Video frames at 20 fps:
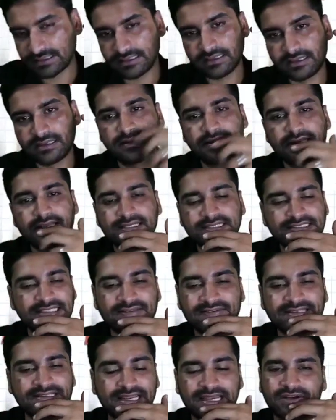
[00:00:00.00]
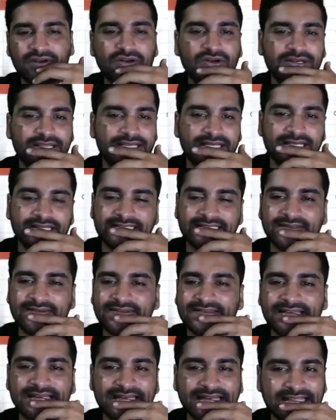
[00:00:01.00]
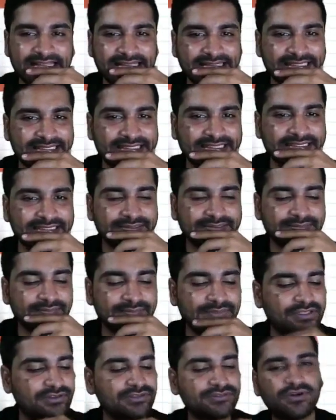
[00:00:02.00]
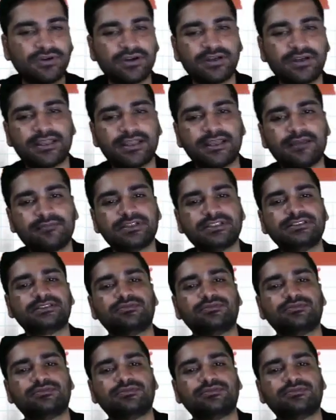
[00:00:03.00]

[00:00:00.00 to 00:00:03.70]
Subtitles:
endodontically saving the teeth, because what happens is, suppose in